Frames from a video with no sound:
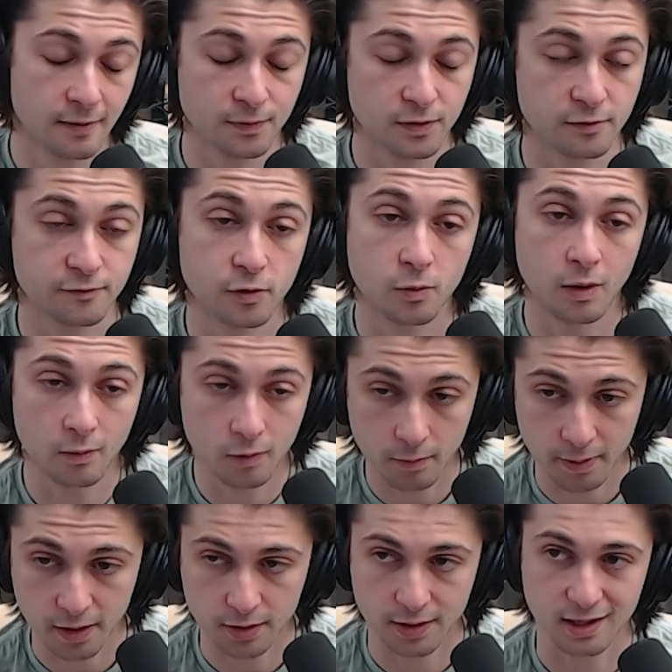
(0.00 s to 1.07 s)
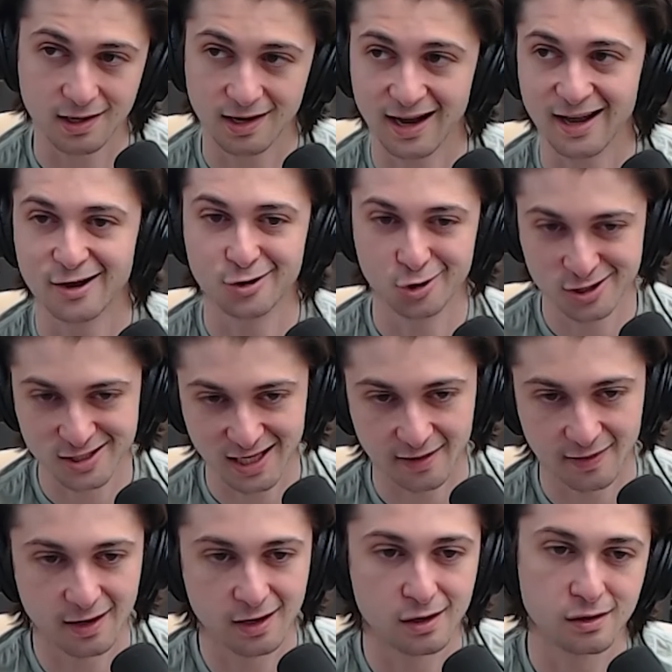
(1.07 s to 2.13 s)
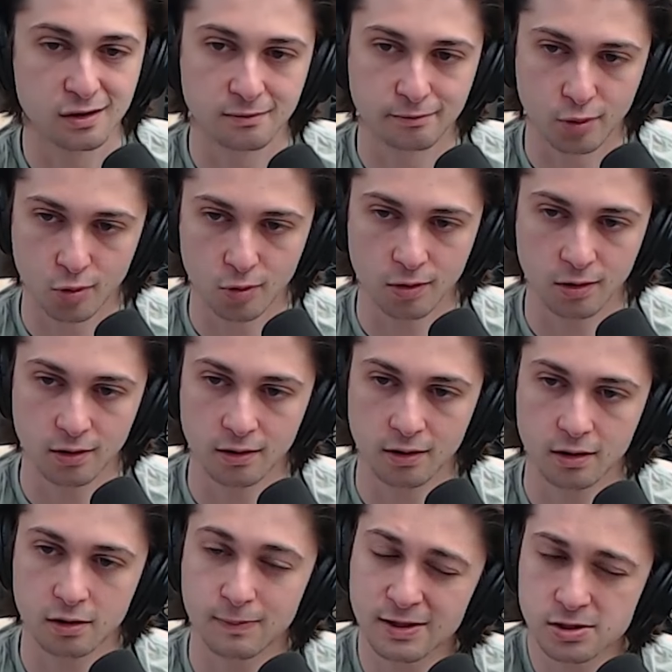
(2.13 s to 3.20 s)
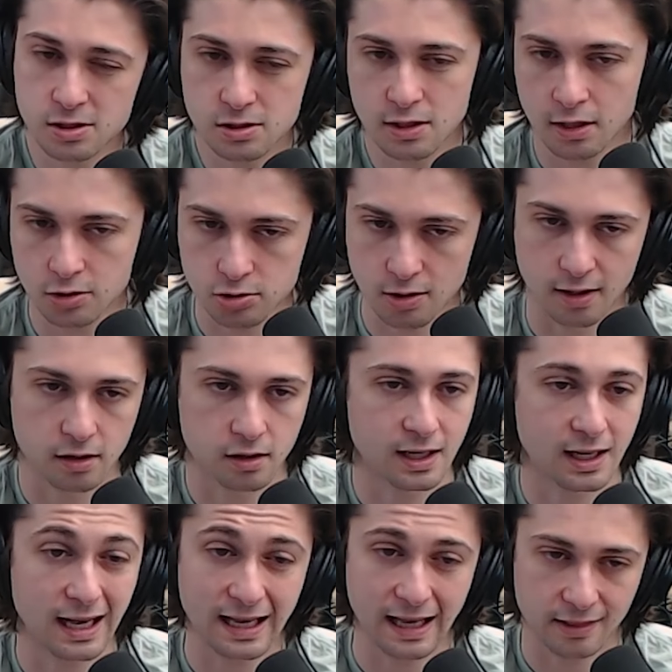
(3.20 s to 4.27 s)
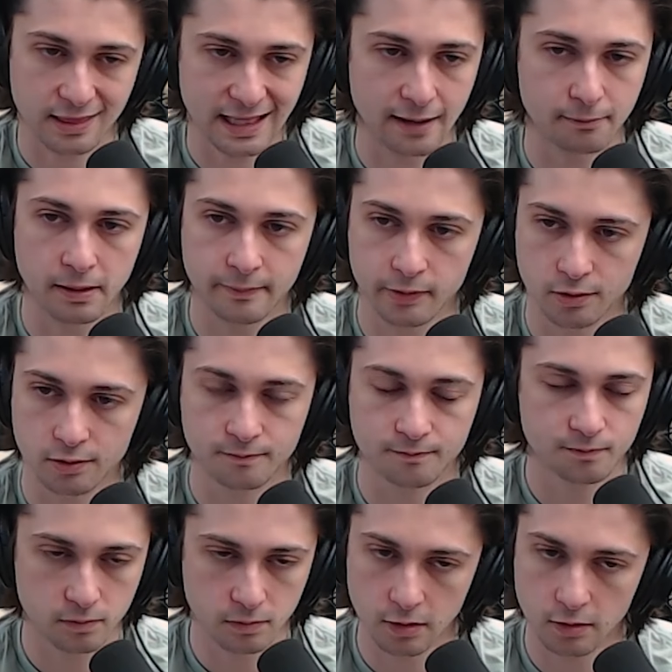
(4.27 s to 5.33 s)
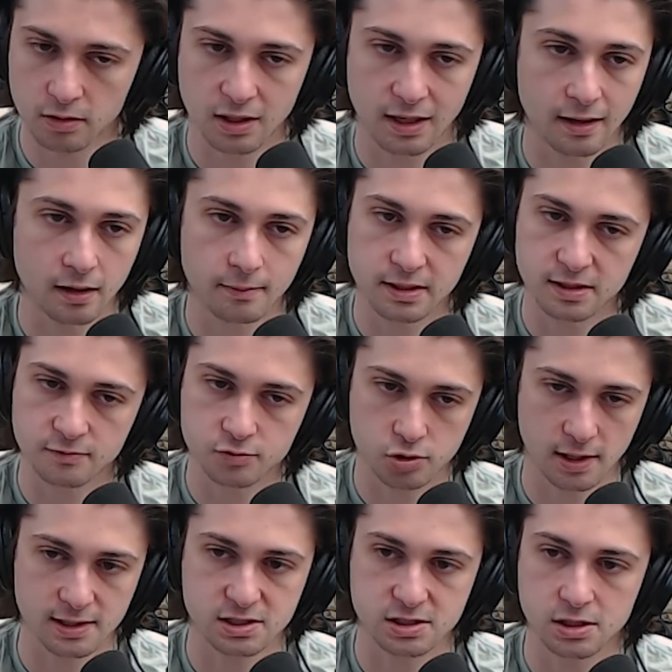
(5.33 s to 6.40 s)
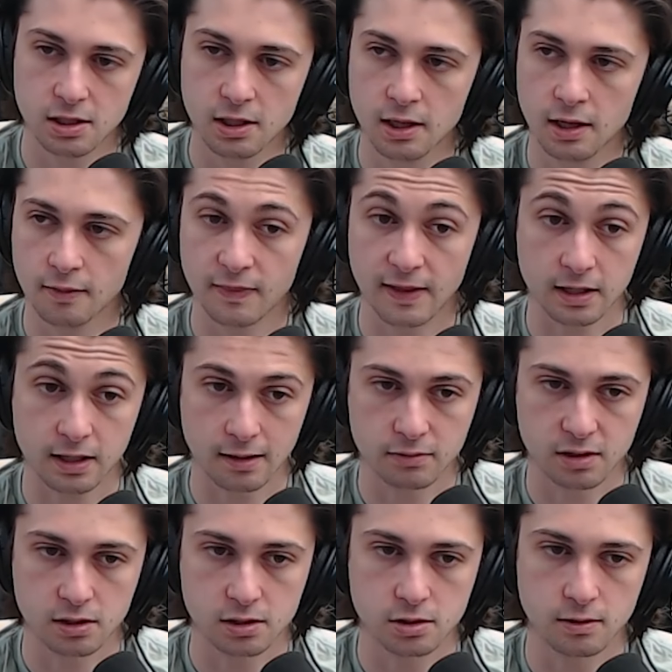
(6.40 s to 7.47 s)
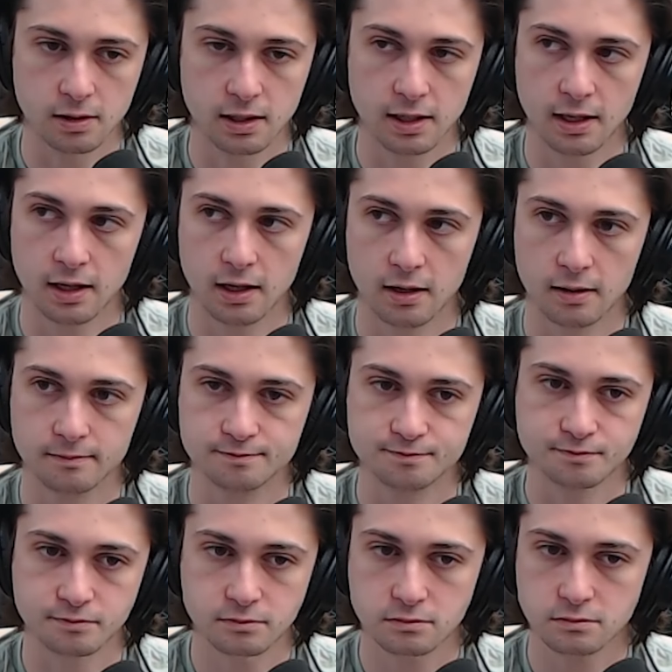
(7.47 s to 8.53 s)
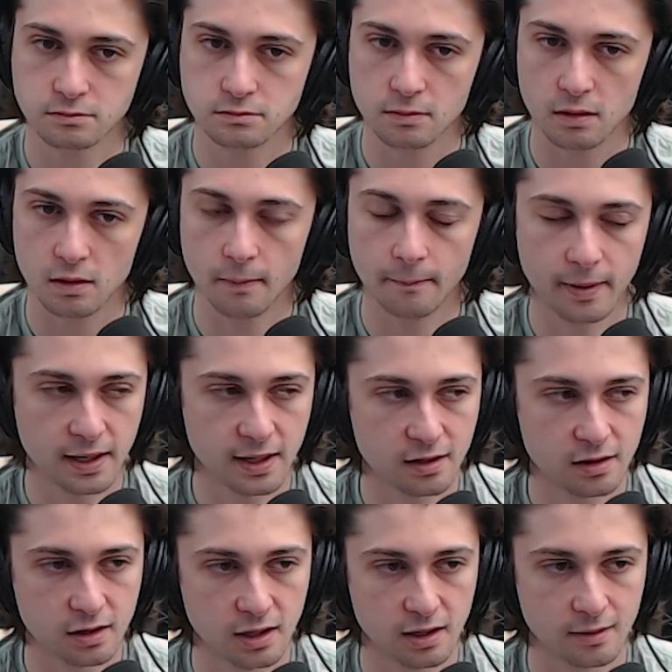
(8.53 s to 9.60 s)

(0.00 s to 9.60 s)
for what we're building, I understand that it is important, especially in trust. I get that there's an element of trust that comes into it. But it's